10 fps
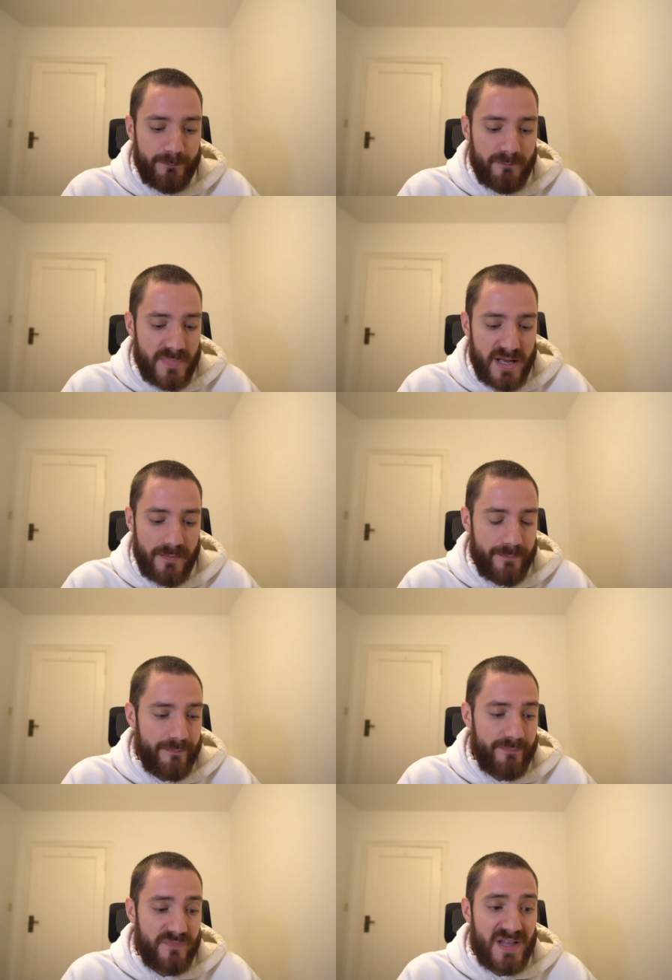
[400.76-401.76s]
Yeah,
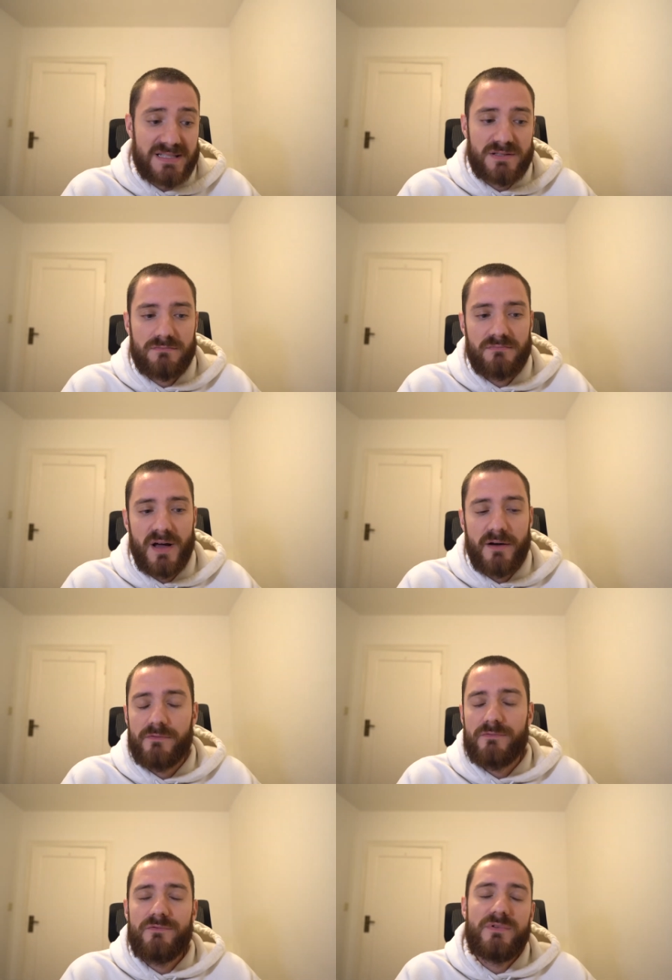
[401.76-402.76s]
I
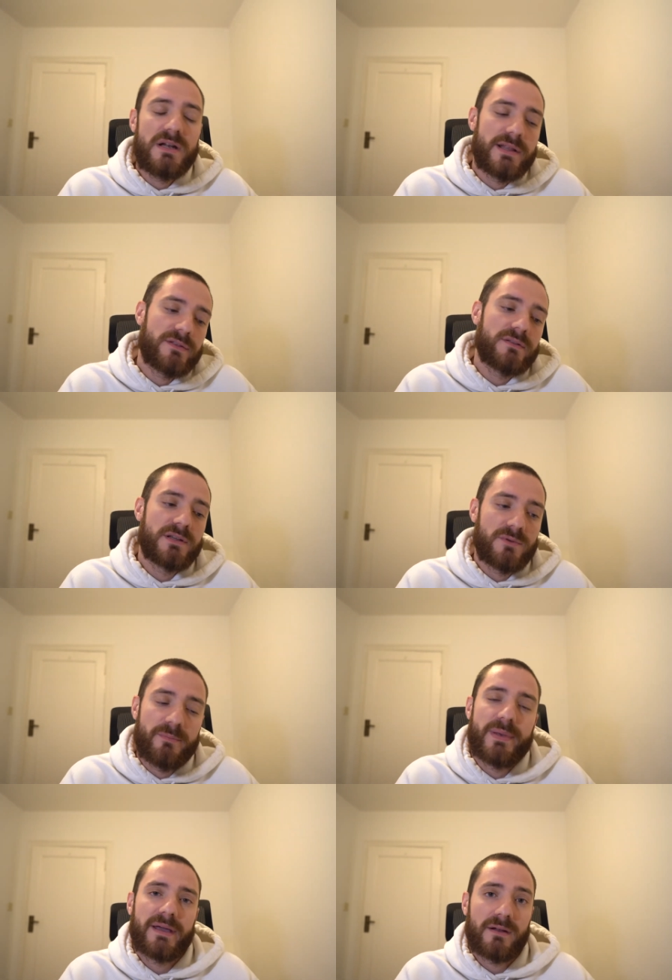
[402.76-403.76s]
really thought they would
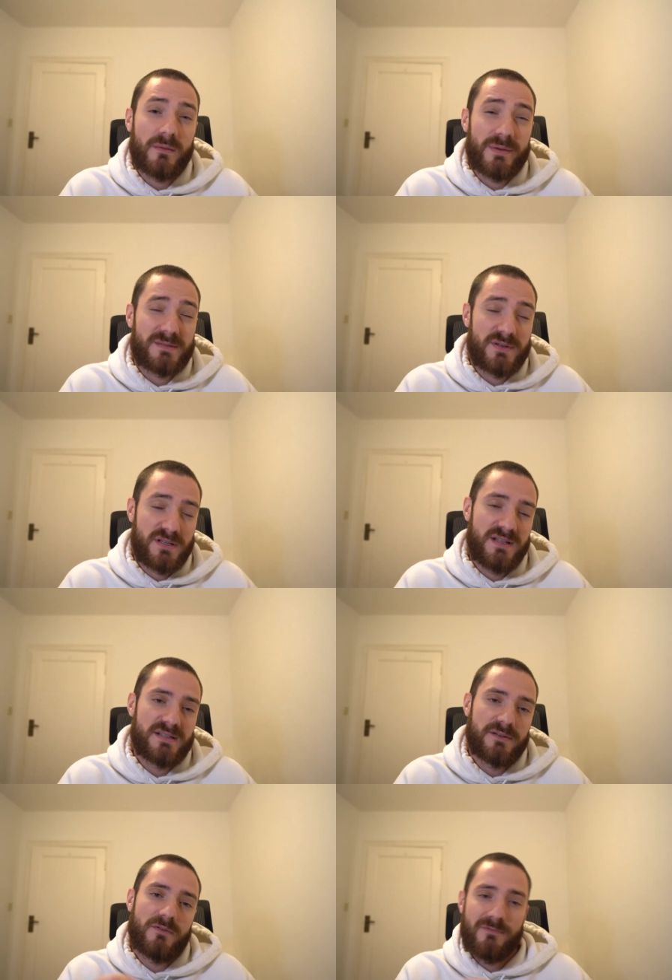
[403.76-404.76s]
pick it up, especially it's
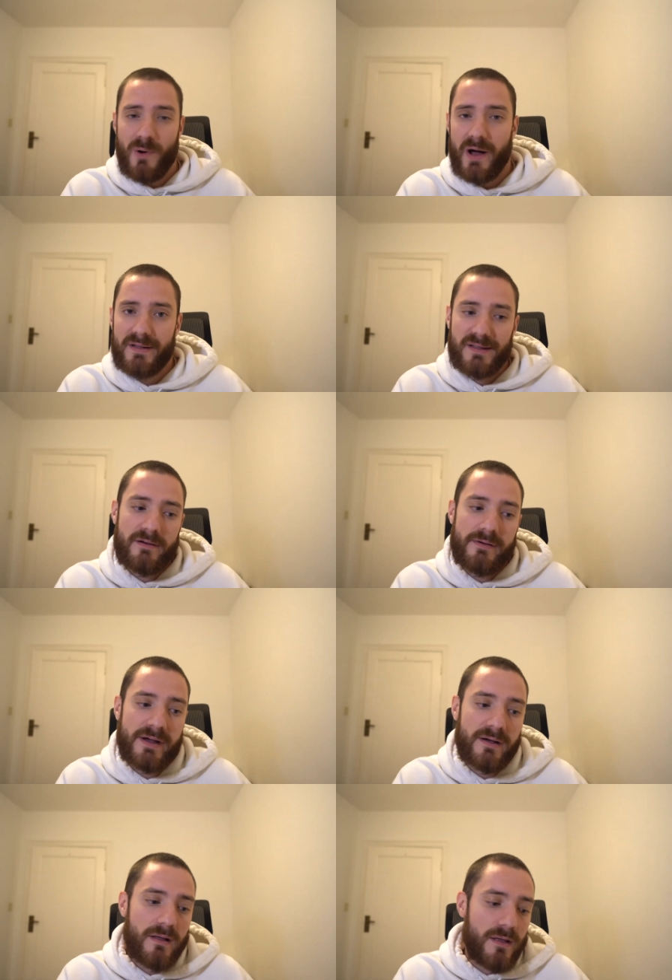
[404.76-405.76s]
on a white
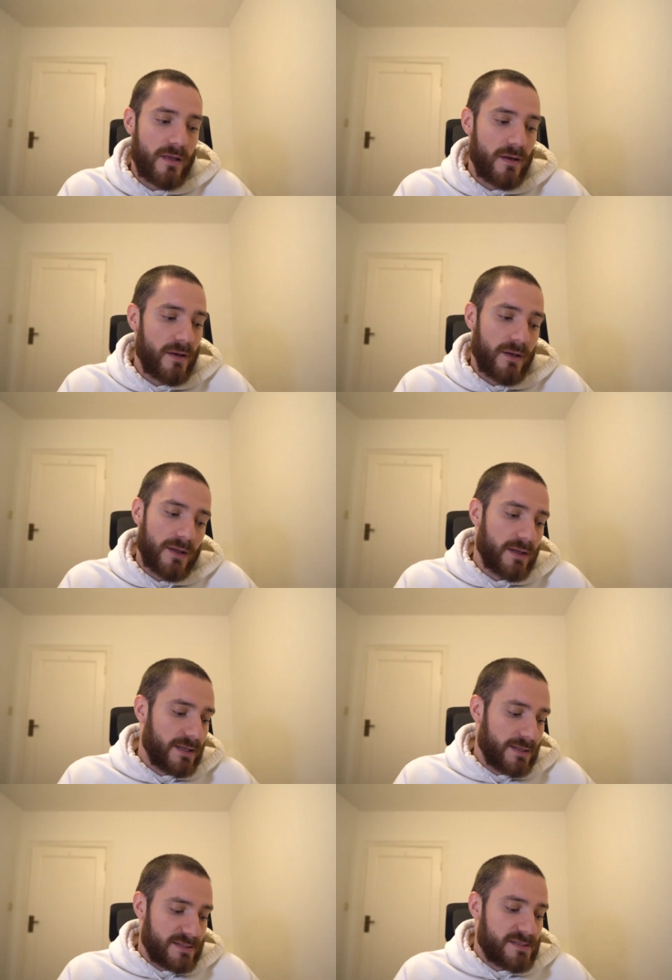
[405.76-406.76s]
area.
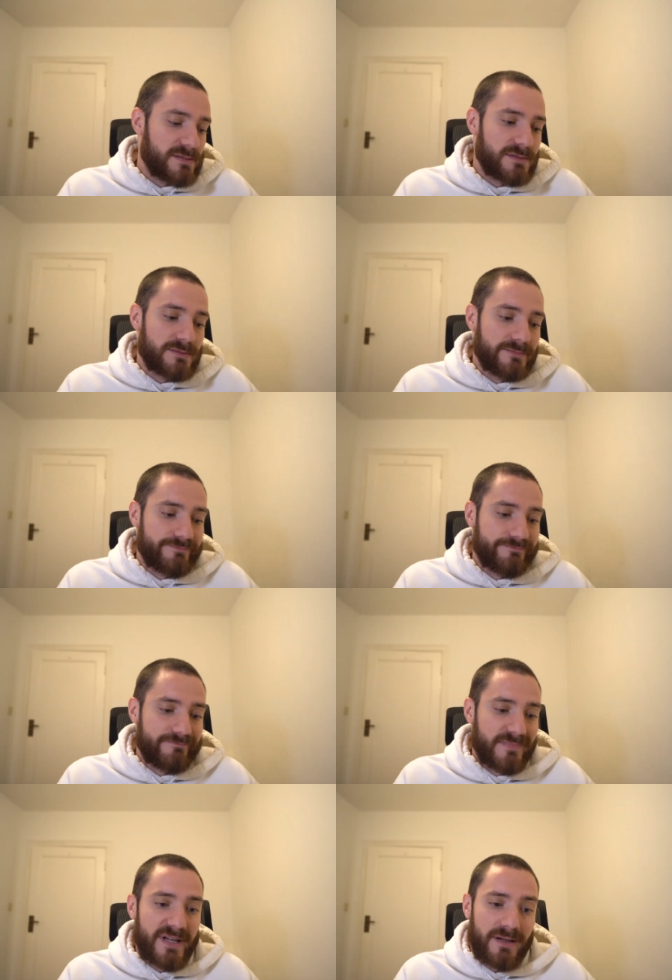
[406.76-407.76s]
So
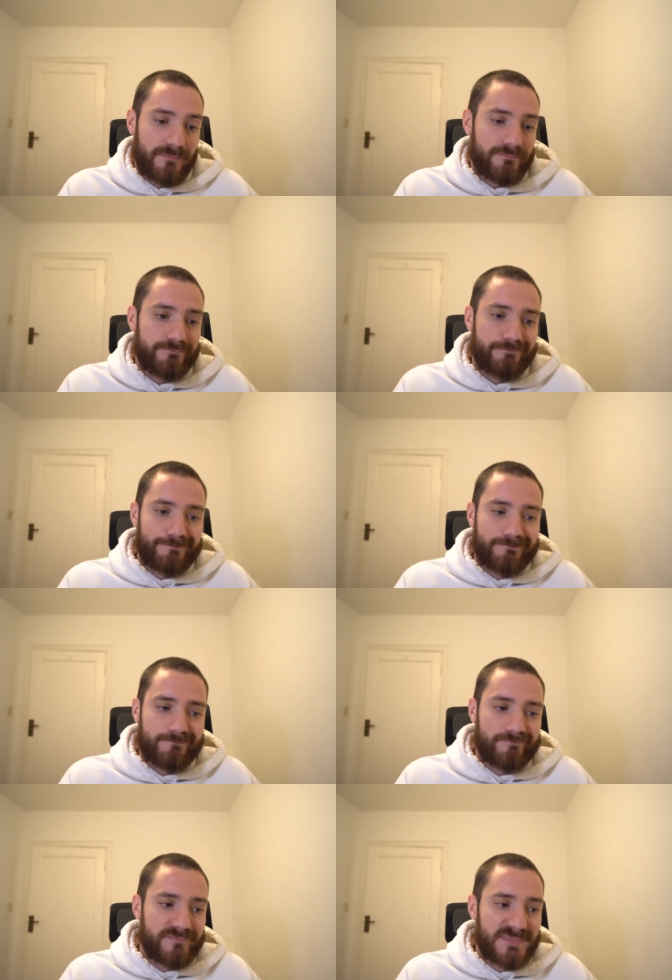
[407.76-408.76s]
yeah,
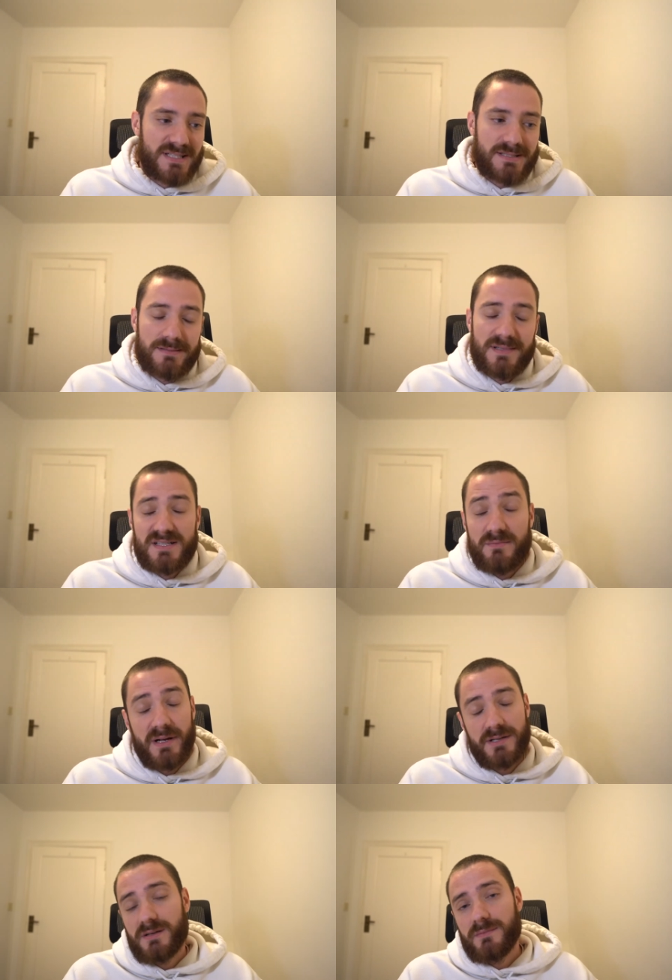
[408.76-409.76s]
that's a
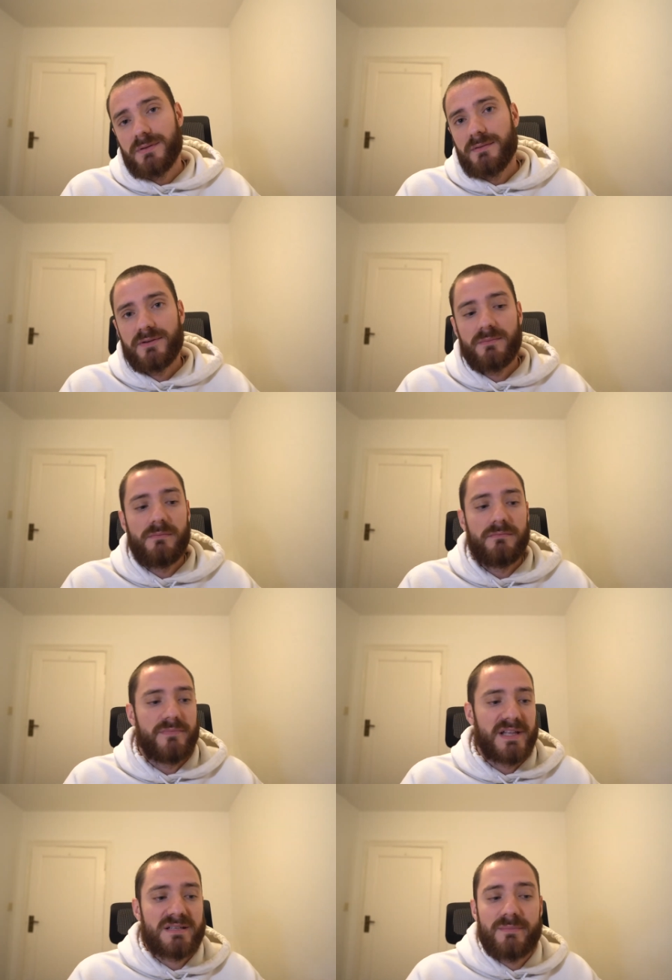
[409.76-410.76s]
bad job.
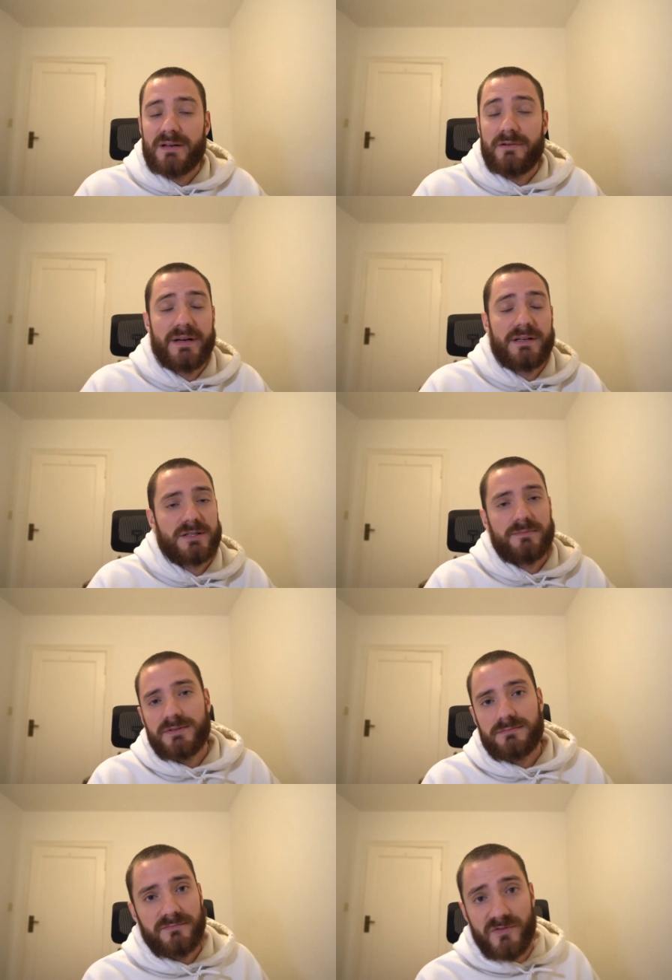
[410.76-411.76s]
That's a bad grading job
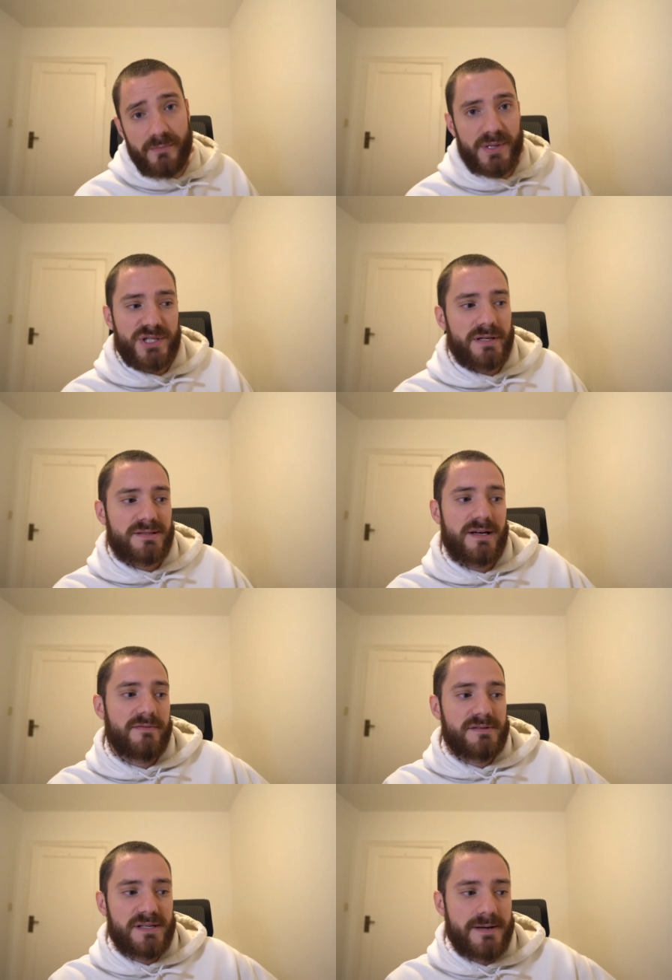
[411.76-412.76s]
from PGX, I have
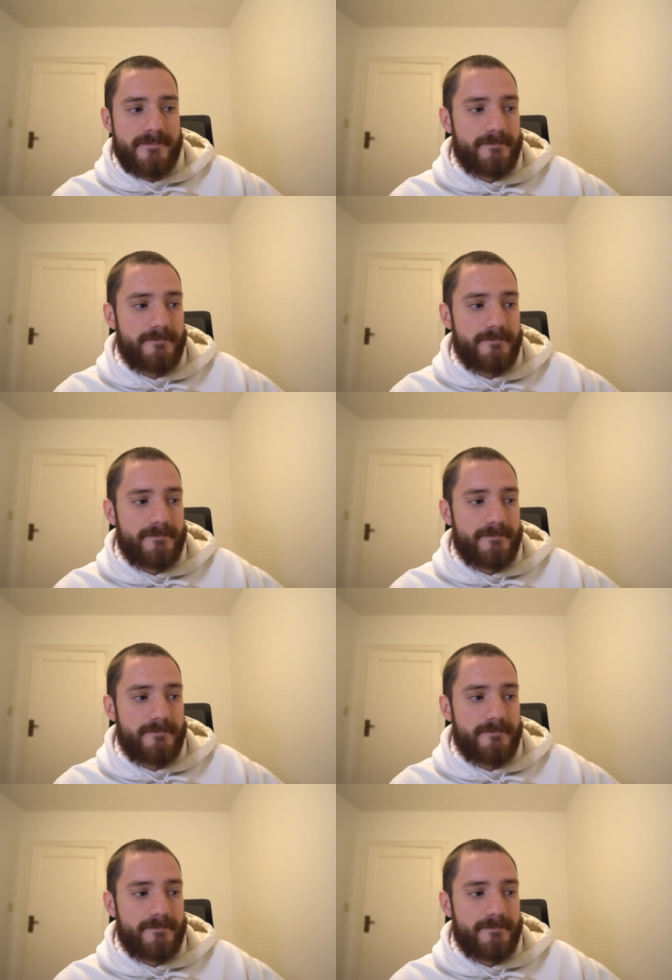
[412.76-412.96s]
to say.